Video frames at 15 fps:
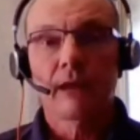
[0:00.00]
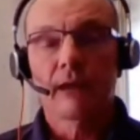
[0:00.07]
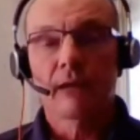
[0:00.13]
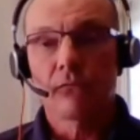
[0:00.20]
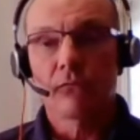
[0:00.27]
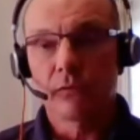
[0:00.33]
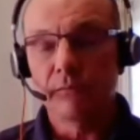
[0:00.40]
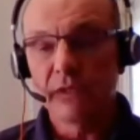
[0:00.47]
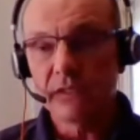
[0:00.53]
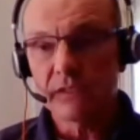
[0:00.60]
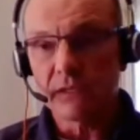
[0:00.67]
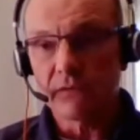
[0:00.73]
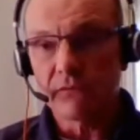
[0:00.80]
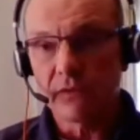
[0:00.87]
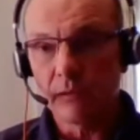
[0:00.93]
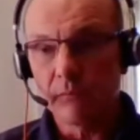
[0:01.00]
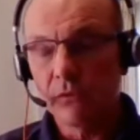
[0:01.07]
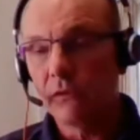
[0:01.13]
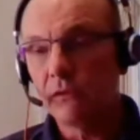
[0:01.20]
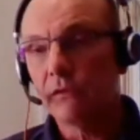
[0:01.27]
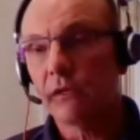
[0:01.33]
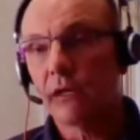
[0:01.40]
And what means
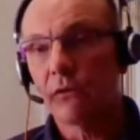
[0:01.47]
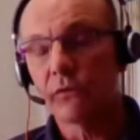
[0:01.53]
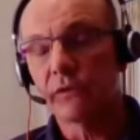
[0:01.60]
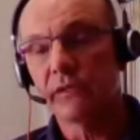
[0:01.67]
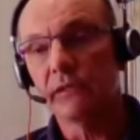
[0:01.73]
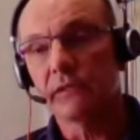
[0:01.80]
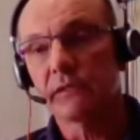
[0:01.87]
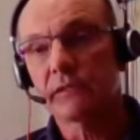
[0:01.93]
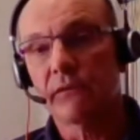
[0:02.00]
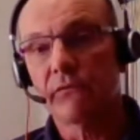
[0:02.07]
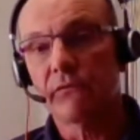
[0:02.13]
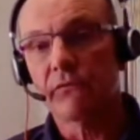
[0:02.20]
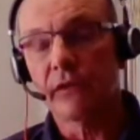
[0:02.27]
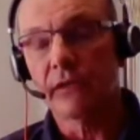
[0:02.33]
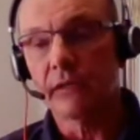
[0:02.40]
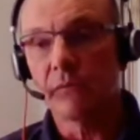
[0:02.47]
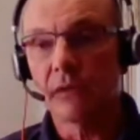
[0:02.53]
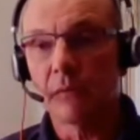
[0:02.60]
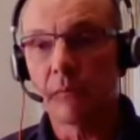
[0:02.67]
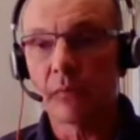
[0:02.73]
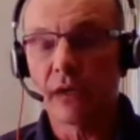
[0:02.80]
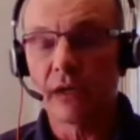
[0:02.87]
available? Our dealers can find them
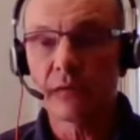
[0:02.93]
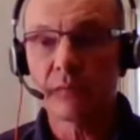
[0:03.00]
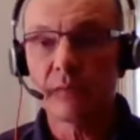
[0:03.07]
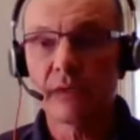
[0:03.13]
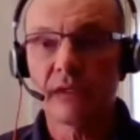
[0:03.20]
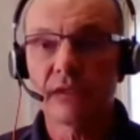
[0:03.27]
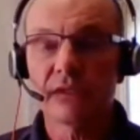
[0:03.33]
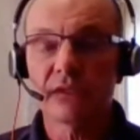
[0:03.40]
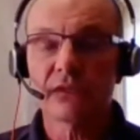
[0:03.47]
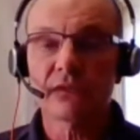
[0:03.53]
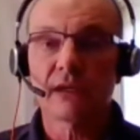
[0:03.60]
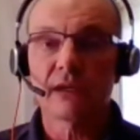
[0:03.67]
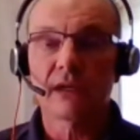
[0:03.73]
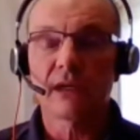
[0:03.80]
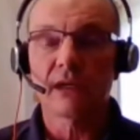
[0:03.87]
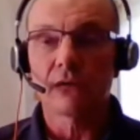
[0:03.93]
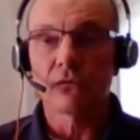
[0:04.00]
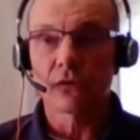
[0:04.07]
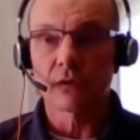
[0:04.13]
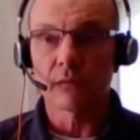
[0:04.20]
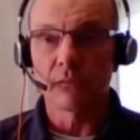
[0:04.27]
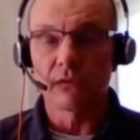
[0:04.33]
in the price pages and they are
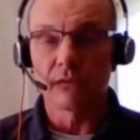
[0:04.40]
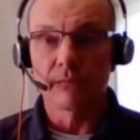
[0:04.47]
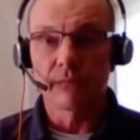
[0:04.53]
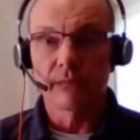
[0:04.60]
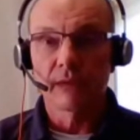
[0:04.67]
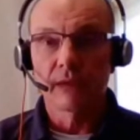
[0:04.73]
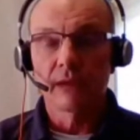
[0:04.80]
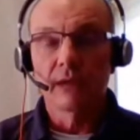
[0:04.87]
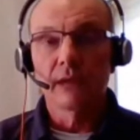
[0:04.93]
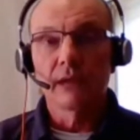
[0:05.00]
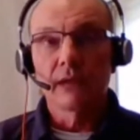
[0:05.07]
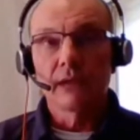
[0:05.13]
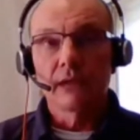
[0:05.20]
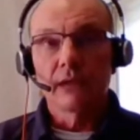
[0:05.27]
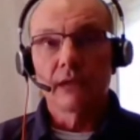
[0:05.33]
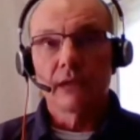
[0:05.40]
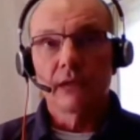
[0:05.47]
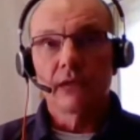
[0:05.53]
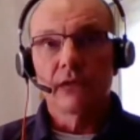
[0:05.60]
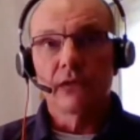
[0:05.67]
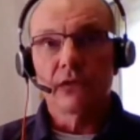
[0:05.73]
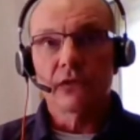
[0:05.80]
orderable.
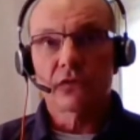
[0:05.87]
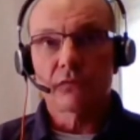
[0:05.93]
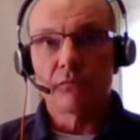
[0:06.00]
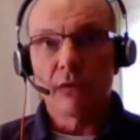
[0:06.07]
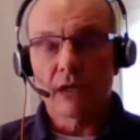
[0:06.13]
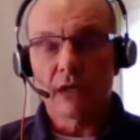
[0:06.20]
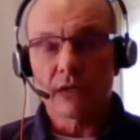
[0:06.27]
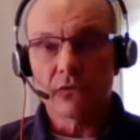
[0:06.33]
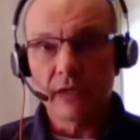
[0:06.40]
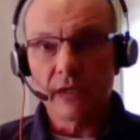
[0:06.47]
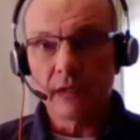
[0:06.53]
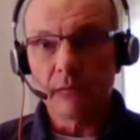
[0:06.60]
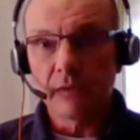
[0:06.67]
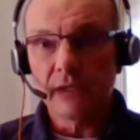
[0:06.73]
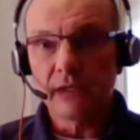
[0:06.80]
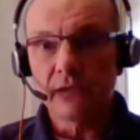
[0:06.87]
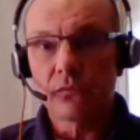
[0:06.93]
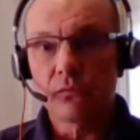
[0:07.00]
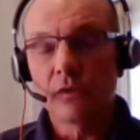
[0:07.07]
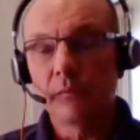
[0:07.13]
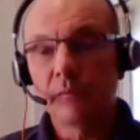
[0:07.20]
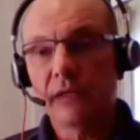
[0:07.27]
The Smart Grader
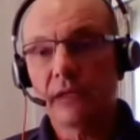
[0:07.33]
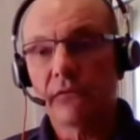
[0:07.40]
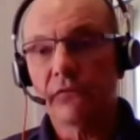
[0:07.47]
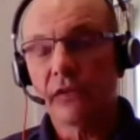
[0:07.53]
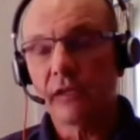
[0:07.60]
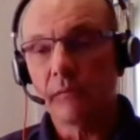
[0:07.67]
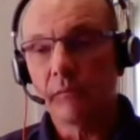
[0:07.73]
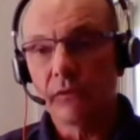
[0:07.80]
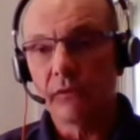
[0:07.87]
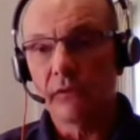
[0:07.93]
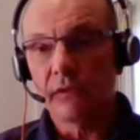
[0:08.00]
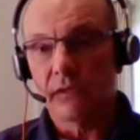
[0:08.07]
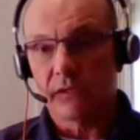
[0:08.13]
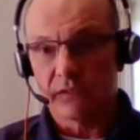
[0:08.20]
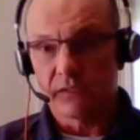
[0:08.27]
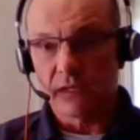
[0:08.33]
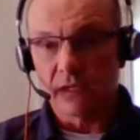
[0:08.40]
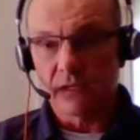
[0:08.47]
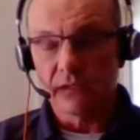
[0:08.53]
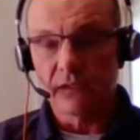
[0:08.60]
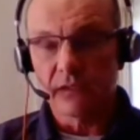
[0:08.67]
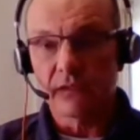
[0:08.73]
Blade will be available as
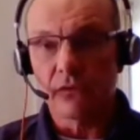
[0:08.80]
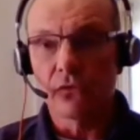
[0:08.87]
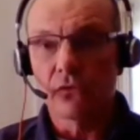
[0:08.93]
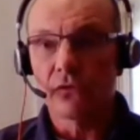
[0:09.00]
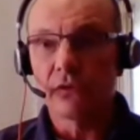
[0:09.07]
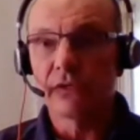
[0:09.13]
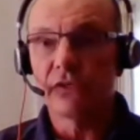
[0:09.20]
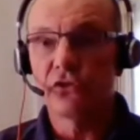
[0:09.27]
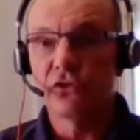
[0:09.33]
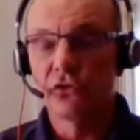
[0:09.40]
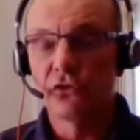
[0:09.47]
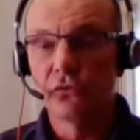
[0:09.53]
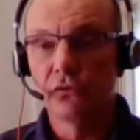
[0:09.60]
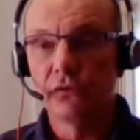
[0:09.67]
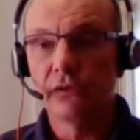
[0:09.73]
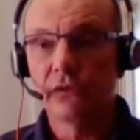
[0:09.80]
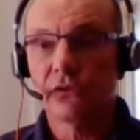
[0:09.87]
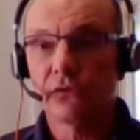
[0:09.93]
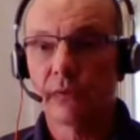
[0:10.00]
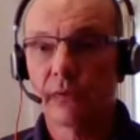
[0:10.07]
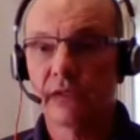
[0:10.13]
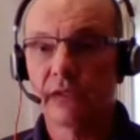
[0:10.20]
targeted early June
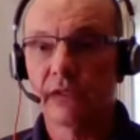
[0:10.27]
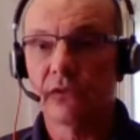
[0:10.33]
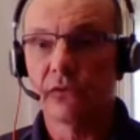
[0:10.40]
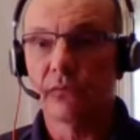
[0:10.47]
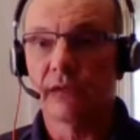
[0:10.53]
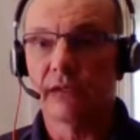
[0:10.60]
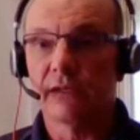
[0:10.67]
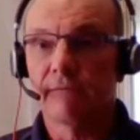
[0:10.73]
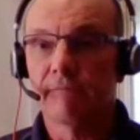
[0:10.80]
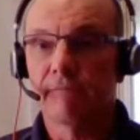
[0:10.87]
2020.